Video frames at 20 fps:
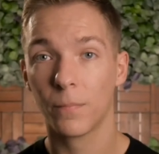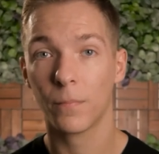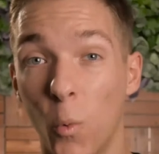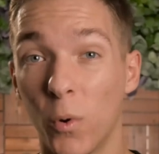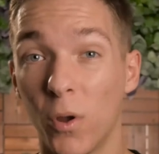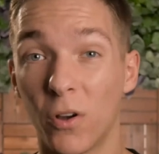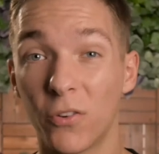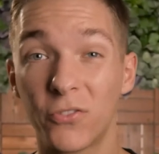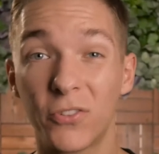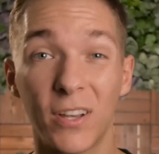
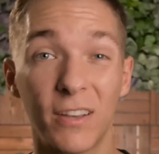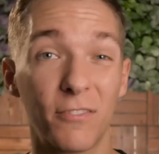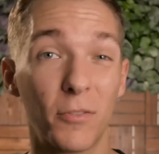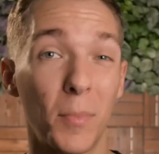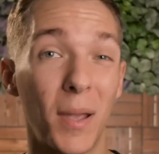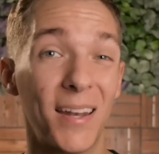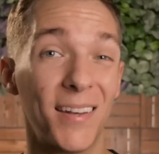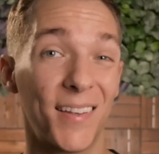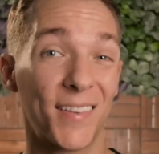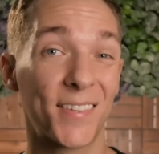We also give them
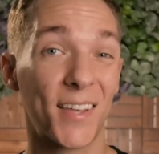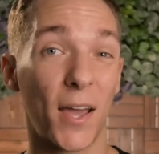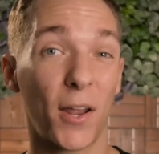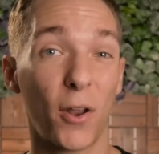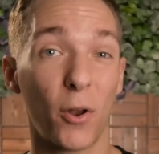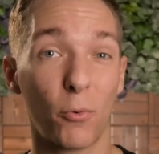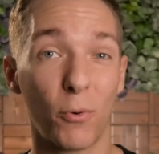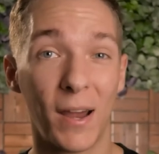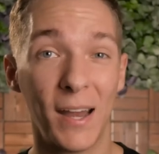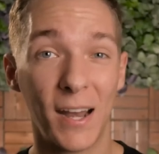a
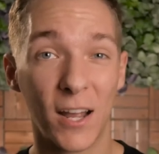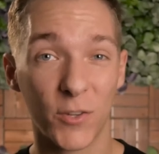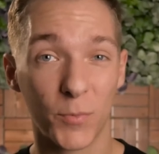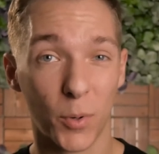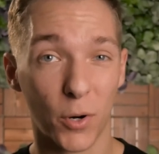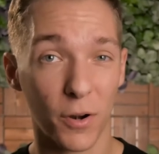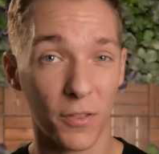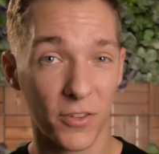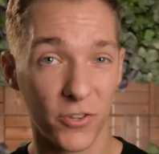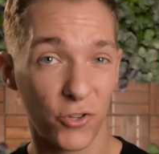discounted rate as
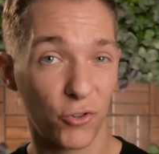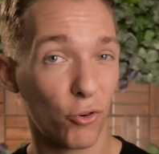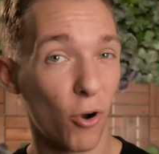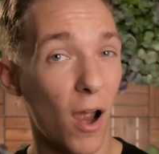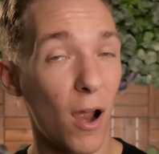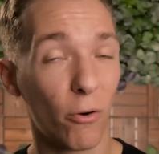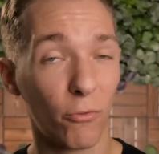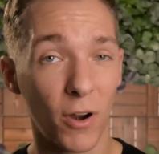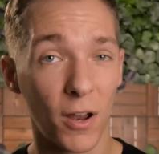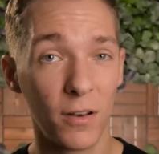part of this
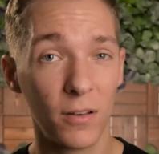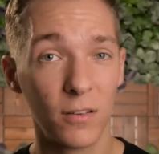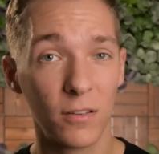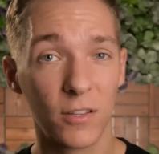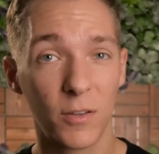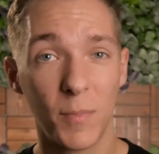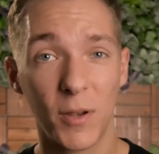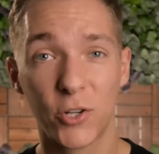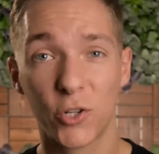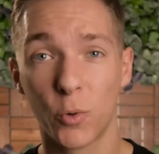trial run
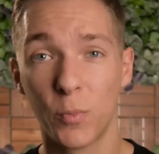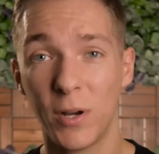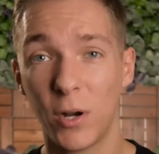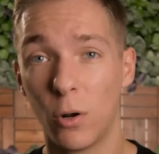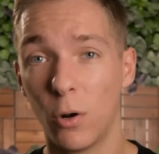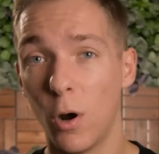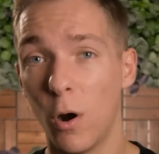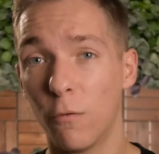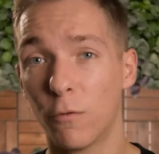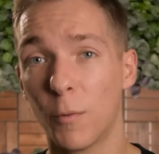to make sure we
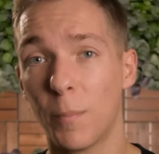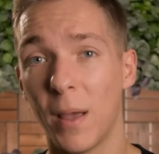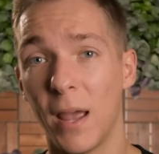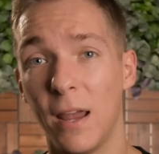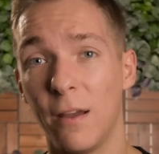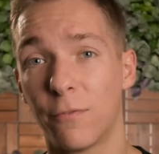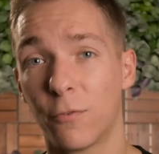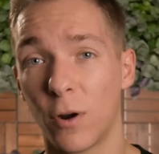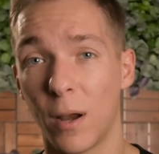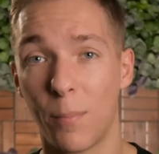don't
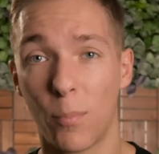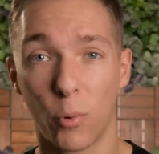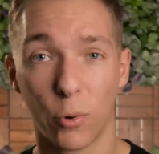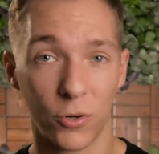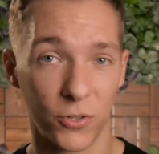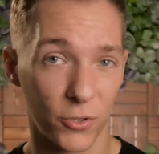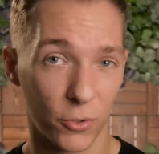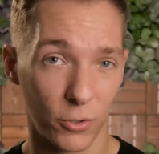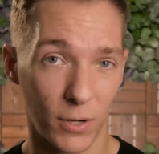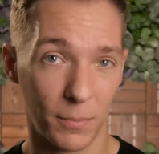overpay for a poor
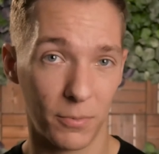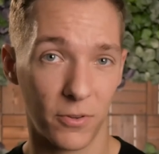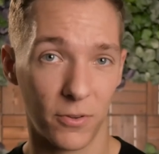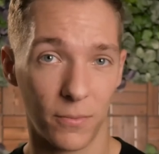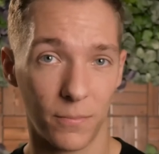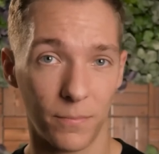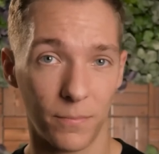script.